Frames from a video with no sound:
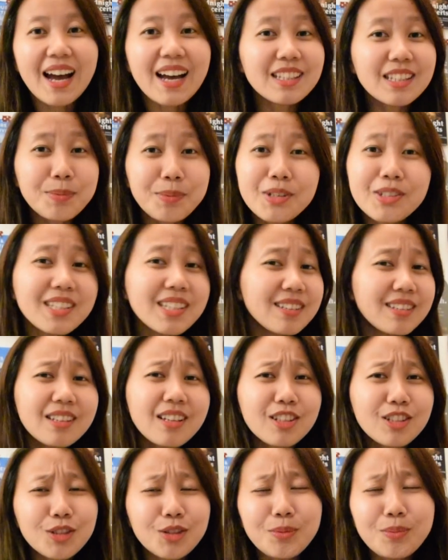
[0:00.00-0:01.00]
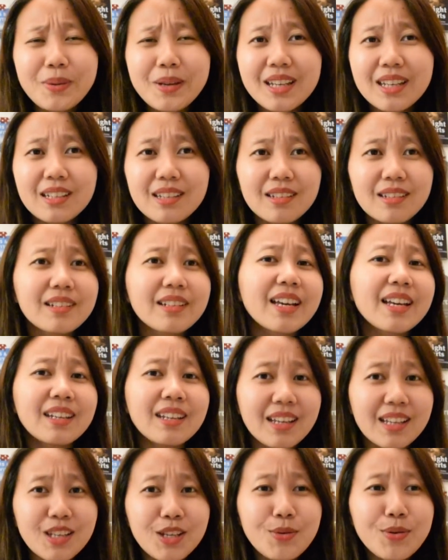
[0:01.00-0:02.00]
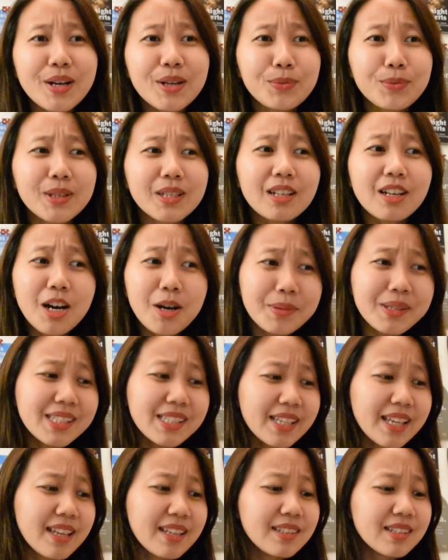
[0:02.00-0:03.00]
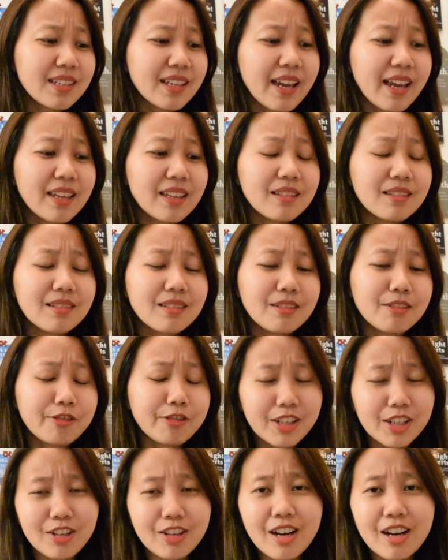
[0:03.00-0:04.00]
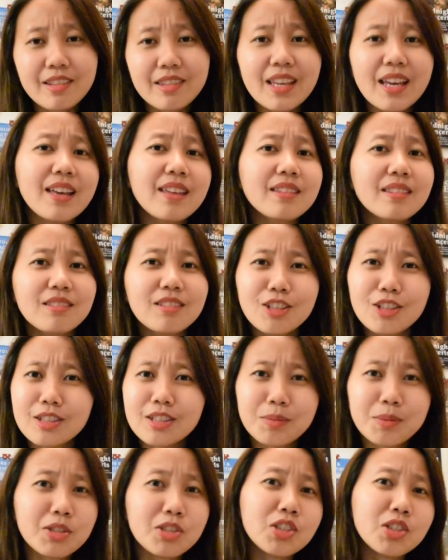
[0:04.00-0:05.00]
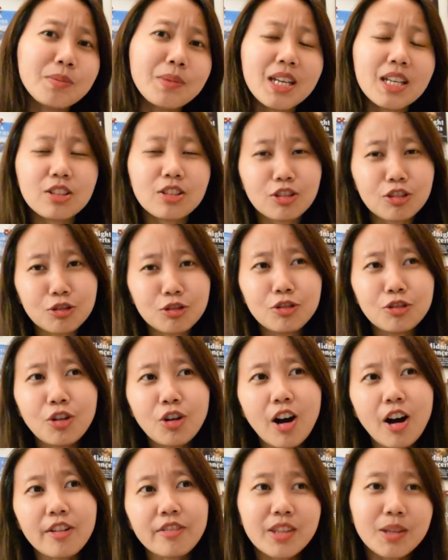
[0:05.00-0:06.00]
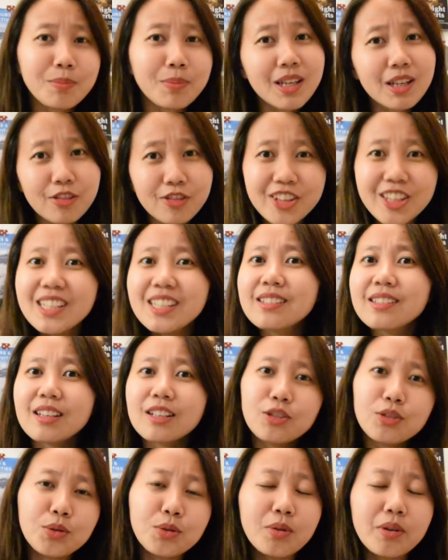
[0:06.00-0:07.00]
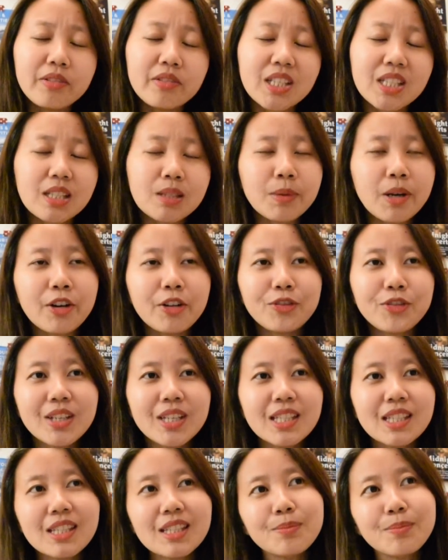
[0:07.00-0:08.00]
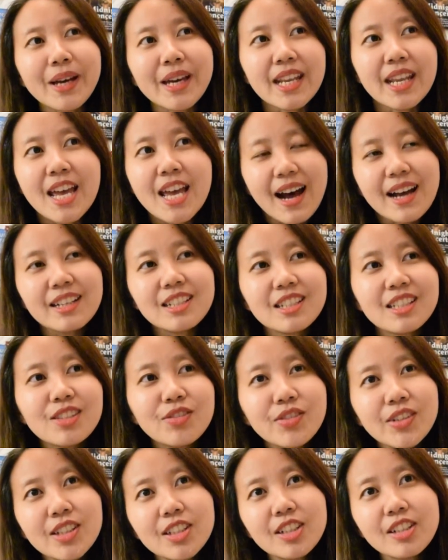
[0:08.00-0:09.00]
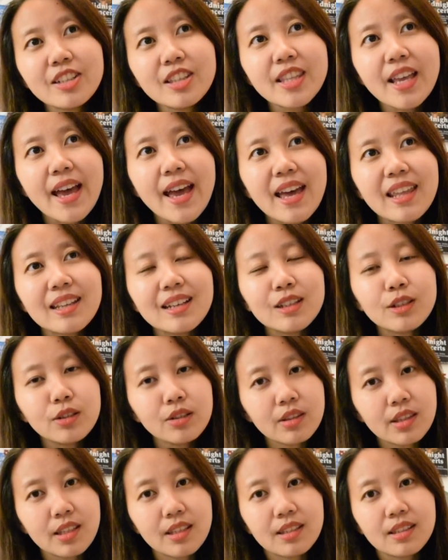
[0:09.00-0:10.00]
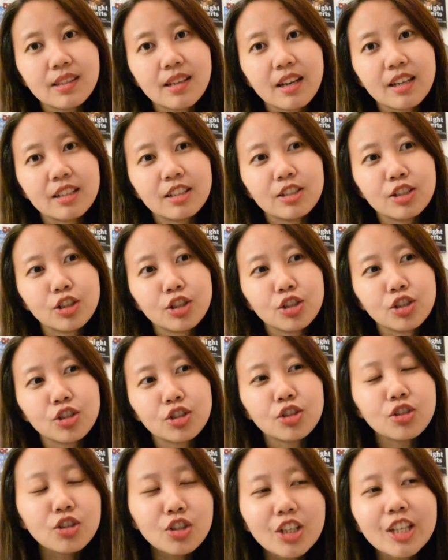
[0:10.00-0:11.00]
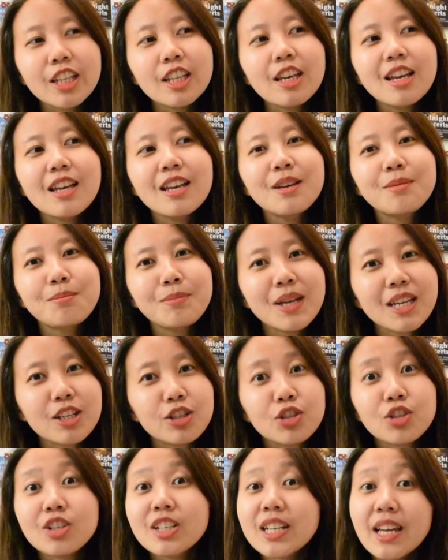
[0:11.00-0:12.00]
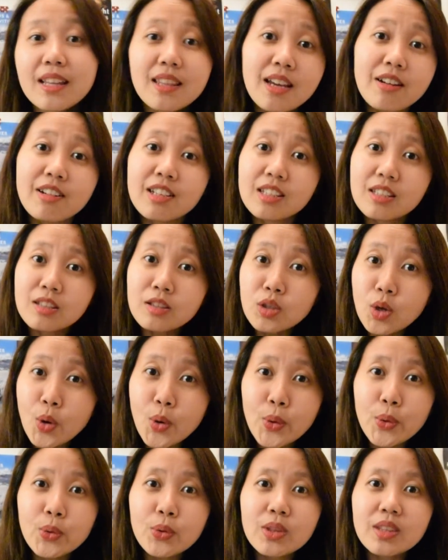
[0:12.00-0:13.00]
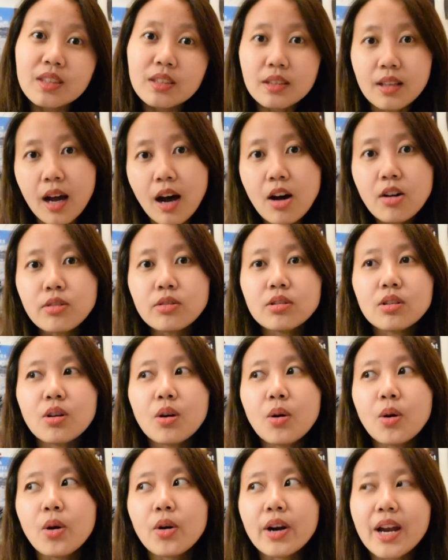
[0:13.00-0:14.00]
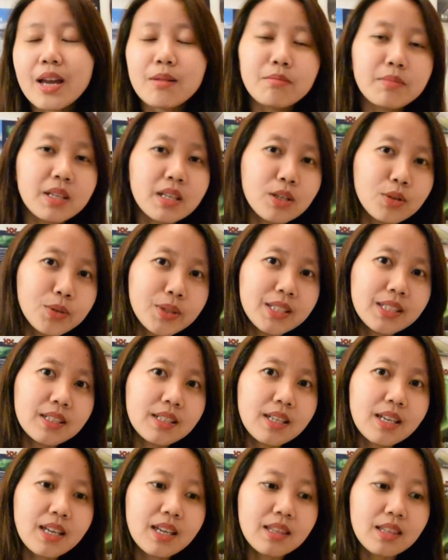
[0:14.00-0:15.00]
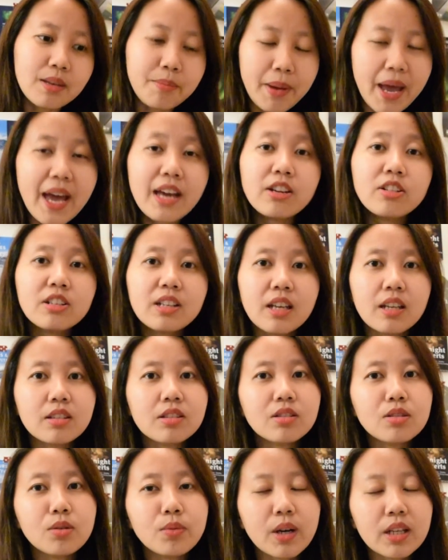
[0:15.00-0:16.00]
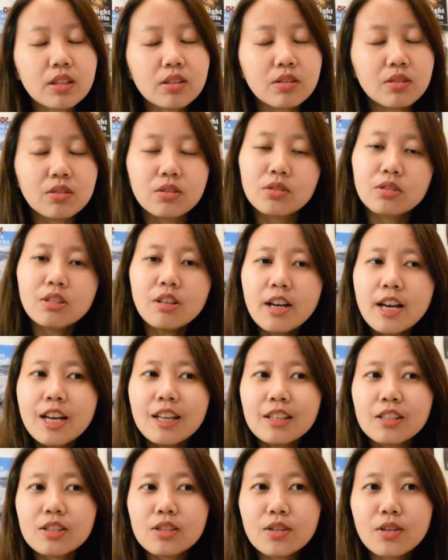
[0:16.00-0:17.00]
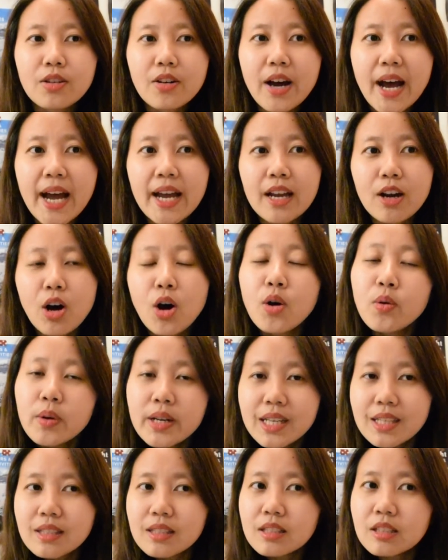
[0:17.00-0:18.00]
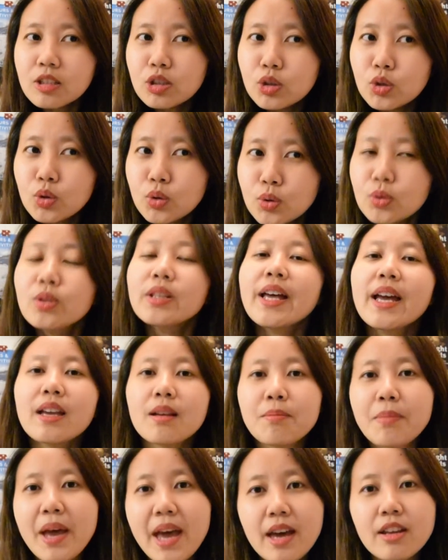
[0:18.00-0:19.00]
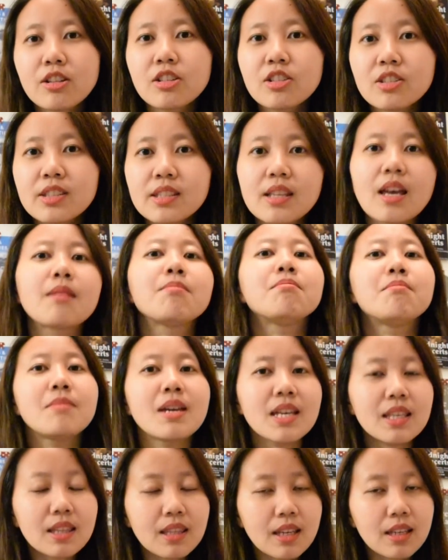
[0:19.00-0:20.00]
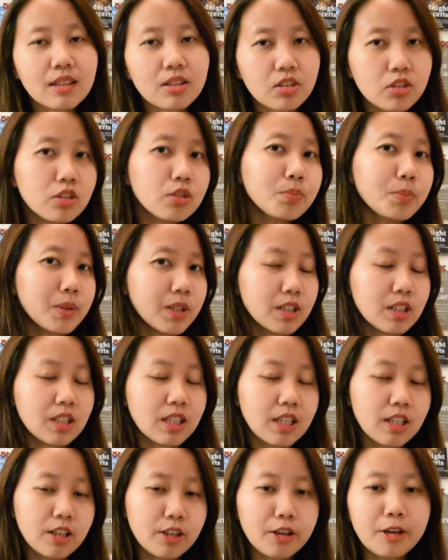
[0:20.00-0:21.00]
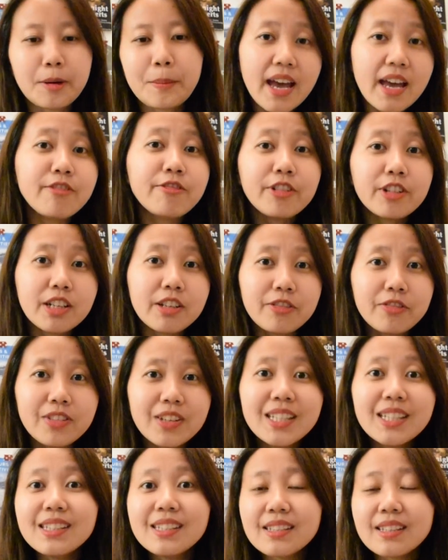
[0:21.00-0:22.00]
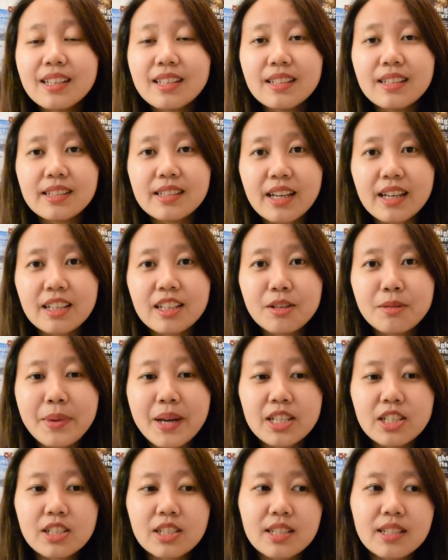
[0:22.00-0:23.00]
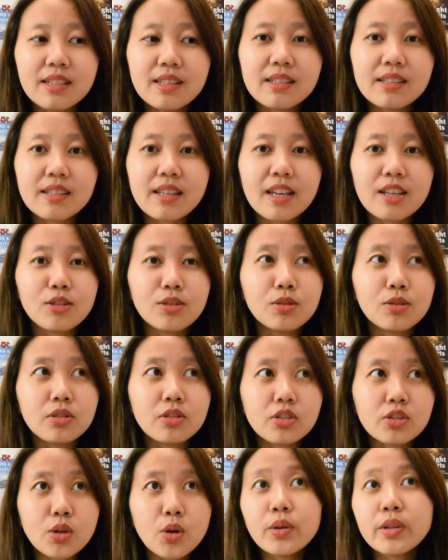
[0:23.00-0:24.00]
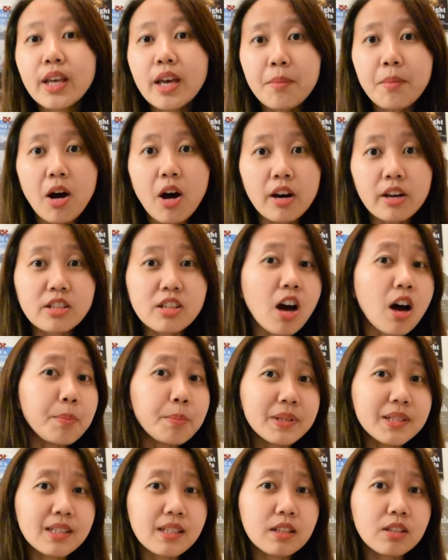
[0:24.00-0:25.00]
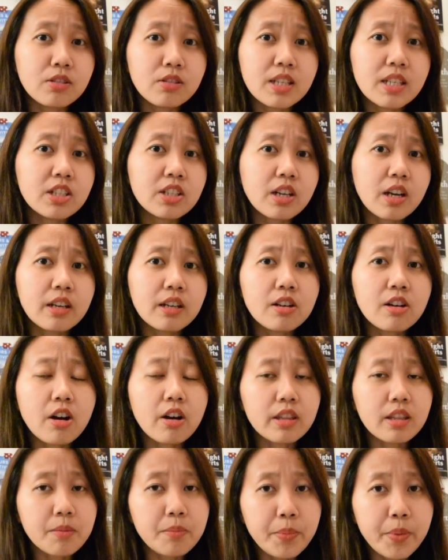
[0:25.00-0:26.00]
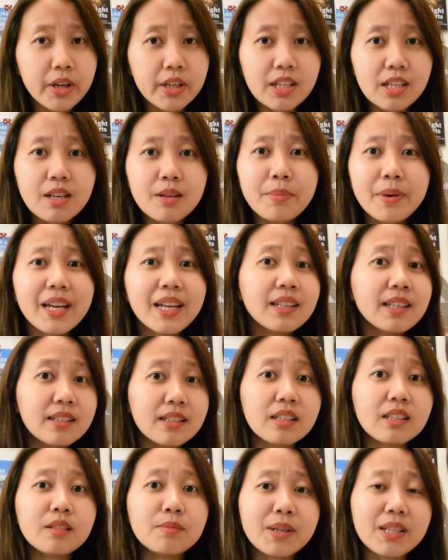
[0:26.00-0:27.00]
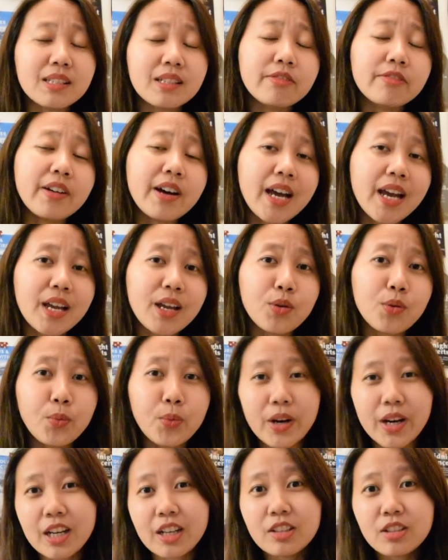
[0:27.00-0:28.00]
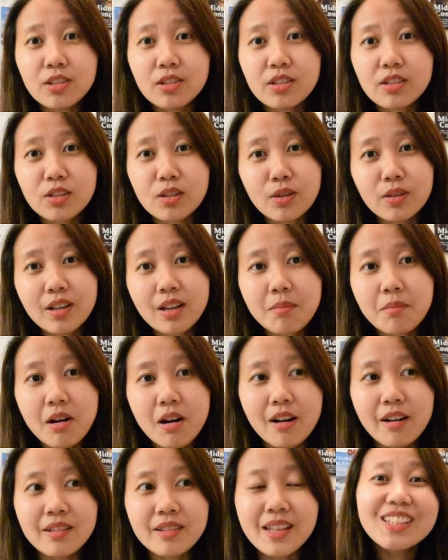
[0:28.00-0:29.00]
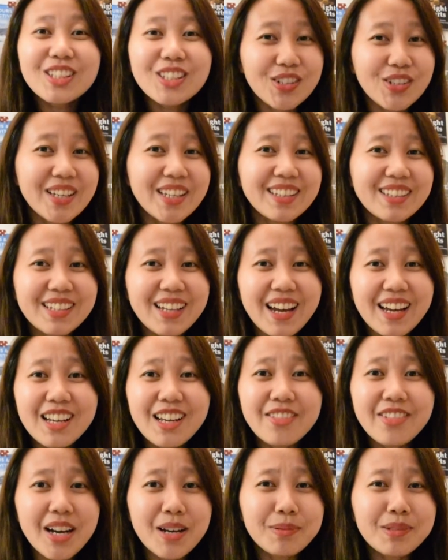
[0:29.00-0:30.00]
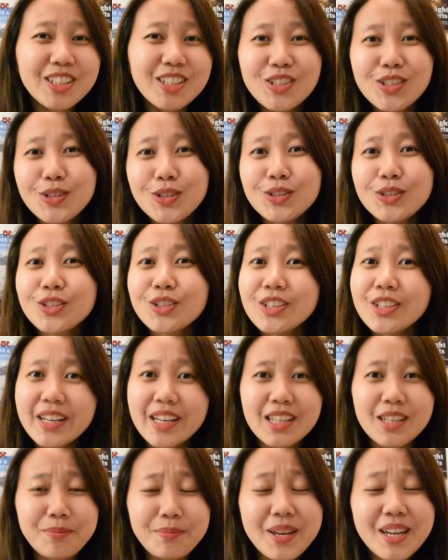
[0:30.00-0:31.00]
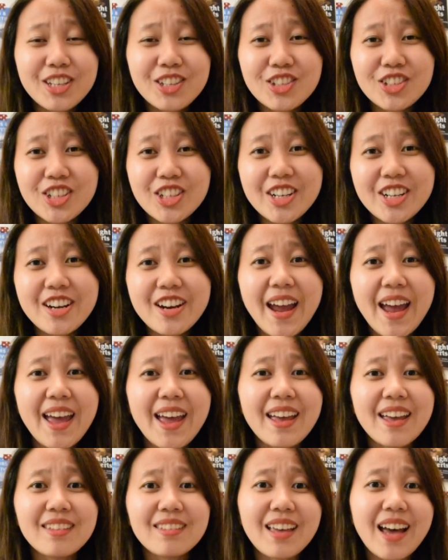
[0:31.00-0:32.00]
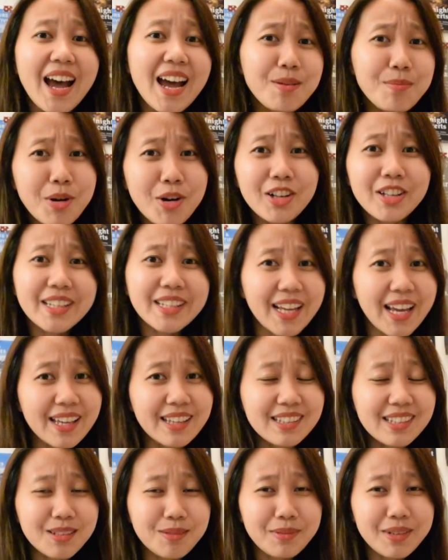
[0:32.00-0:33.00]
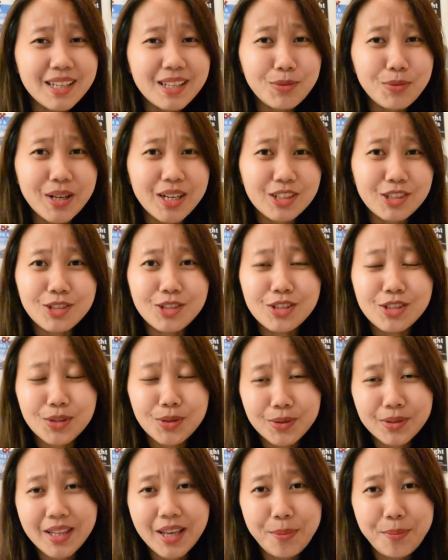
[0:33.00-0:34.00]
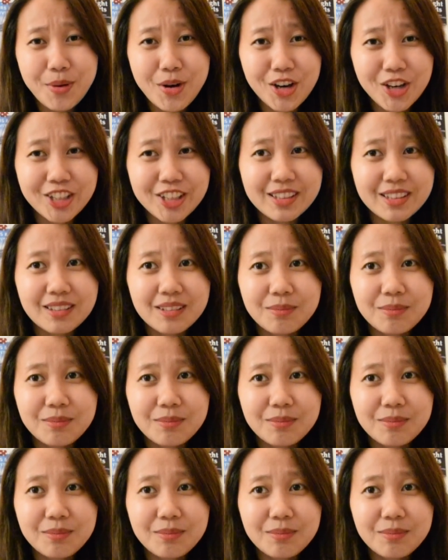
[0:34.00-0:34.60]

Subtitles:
I suppose it's not too big a deal, and anyone with common sense can figure out that you're supposed to make 2 of the big fins and 2 of the small fins, but I just feel that a good designer should make sure that there is no doubt or ambiguity in the pattern as to what to do. So I always do like patterns that make things super clear. And for the fins, the designer mentions that you sew them on opposite to each other on the body, but it doesn't specify where to sew them on. So it's kind of up to you to look at the picture and eyeball and estimate where to sew them on.